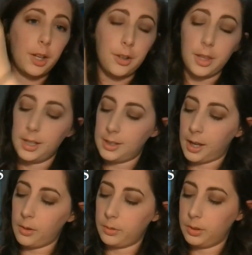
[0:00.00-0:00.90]
your things
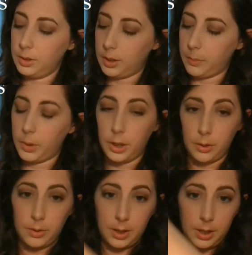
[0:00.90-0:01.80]
out, you can put
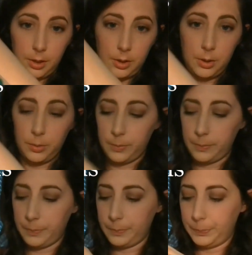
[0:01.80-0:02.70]
those in here too.
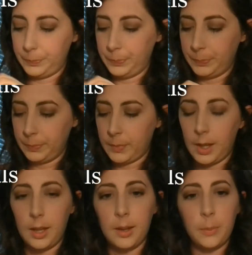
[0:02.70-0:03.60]

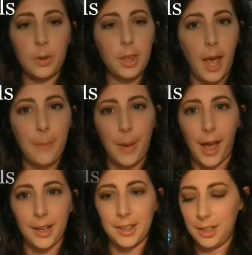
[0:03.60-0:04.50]
And then put that
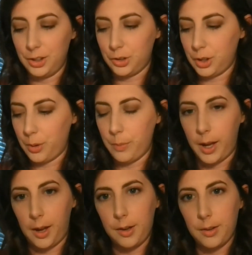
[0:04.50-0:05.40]
back in your tote bag.